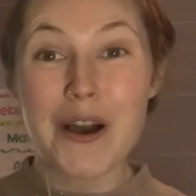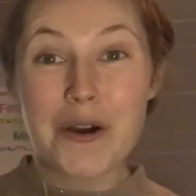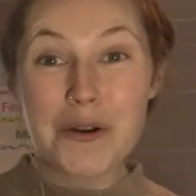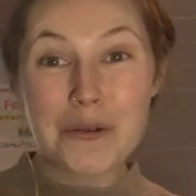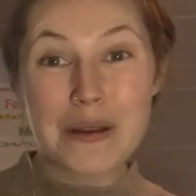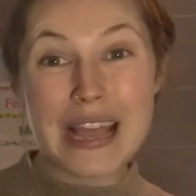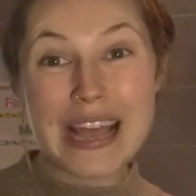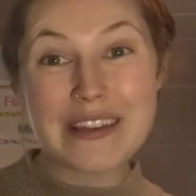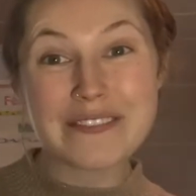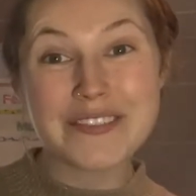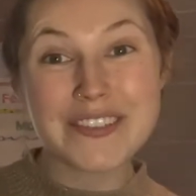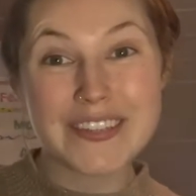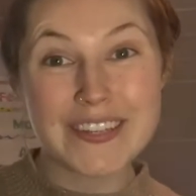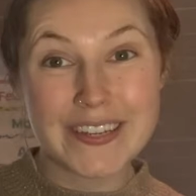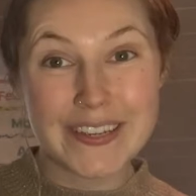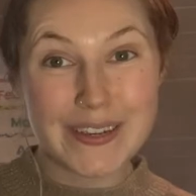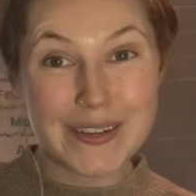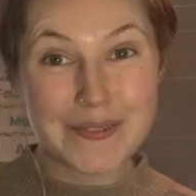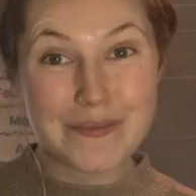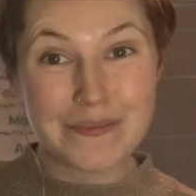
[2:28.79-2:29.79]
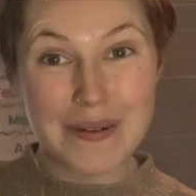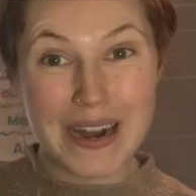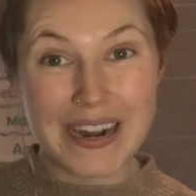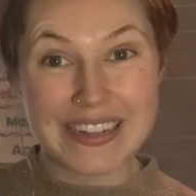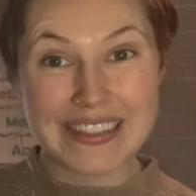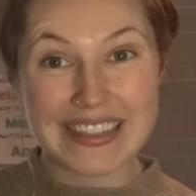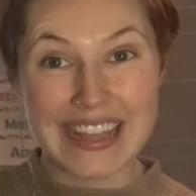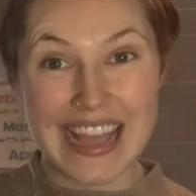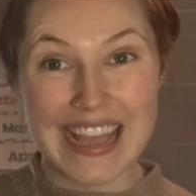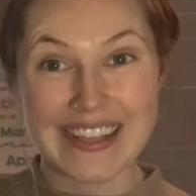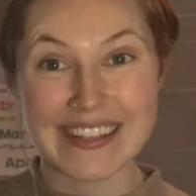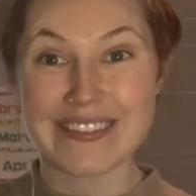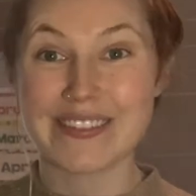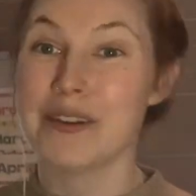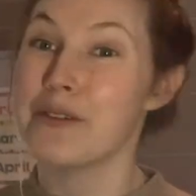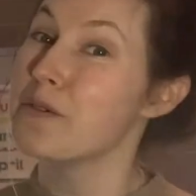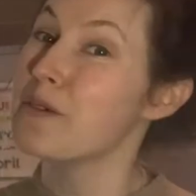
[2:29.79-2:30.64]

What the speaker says: We have 2 birthdays.